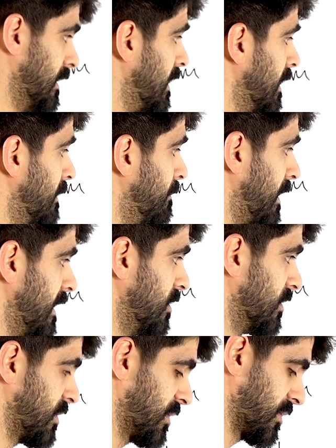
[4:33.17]
uh,
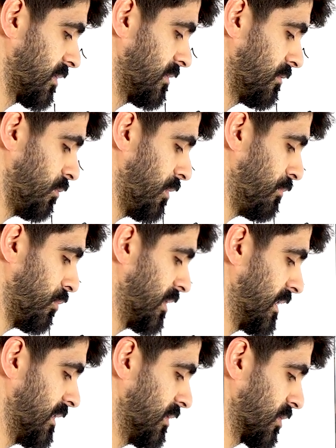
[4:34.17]
minus
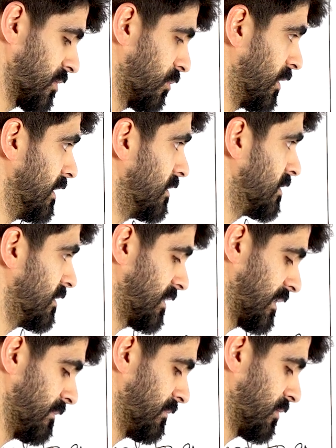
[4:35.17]
1.8 squared
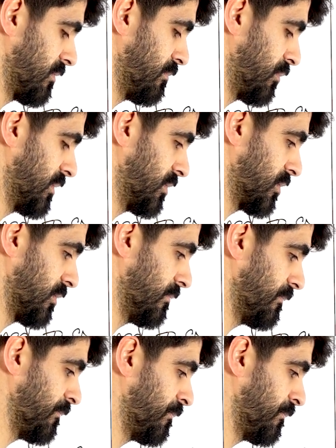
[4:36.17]
times 3.2.